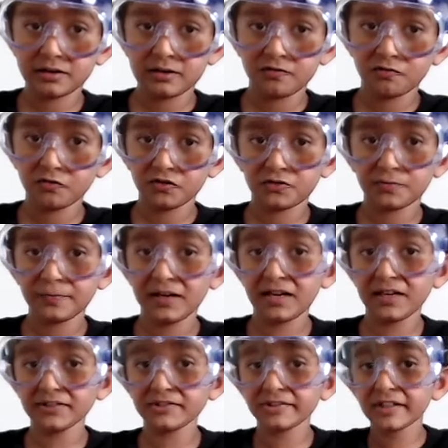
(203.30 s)
which
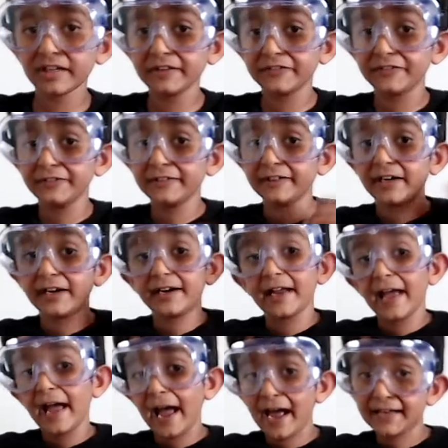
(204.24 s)
means it's either an
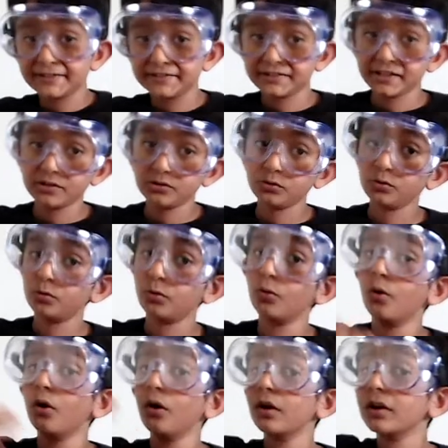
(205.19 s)
acid
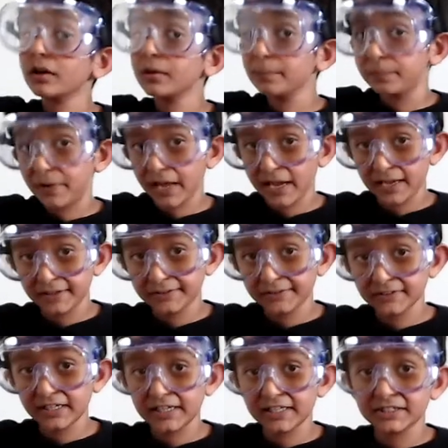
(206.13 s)
or a base.
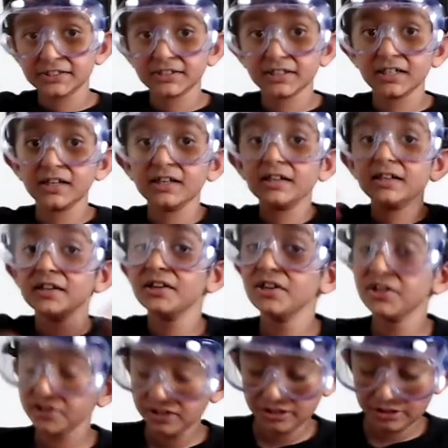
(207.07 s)
It's a
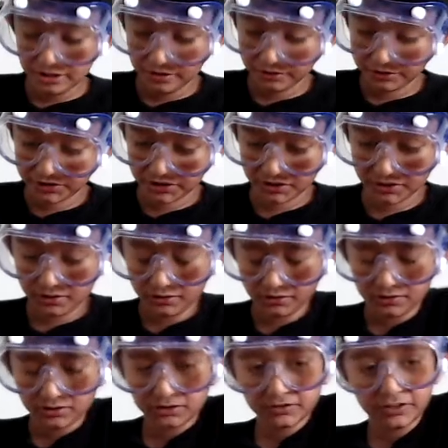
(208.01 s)
neutral.
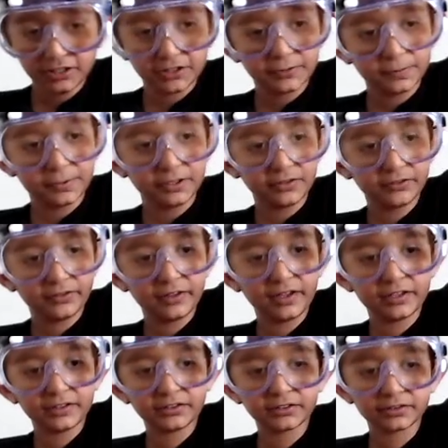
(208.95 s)
Let's put this